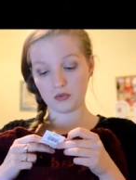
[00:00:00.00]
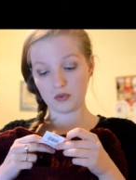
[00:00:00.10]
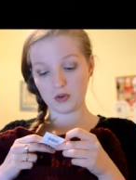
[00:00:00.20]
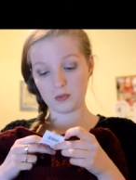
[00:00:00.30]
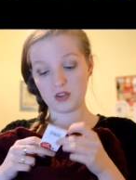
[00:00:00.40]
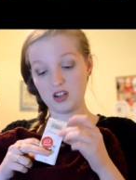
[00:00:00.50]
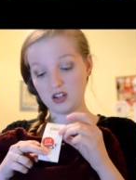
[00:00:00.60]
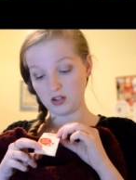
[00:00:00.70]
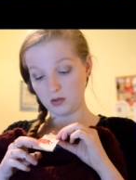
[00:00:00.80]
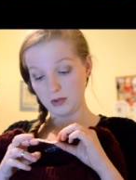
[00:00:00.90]
from £32
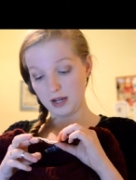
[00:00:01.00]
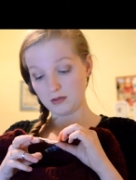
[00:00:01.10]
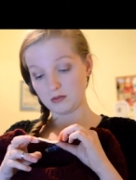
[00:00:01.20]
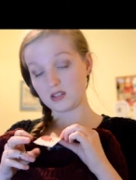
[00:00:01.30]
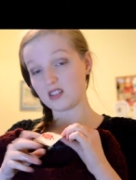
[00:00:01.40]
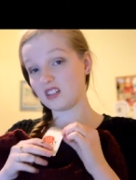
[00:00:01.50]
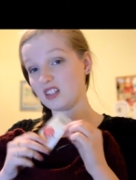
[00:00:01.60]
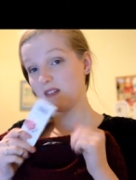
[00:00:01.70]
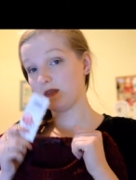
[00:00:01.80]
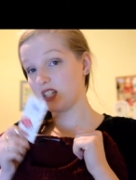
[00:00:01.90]
to
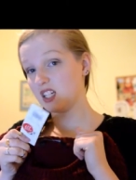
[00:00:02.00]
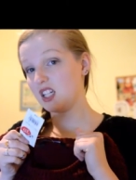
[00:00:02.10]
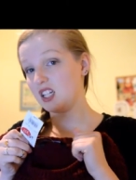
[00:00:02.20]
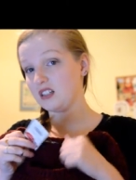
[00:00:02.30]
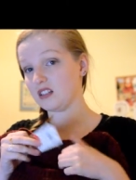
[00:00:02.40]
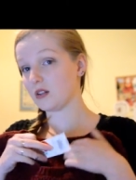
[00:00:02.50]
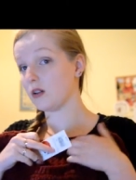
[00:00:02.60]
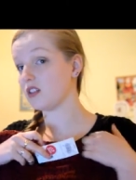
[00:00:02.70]
17 so I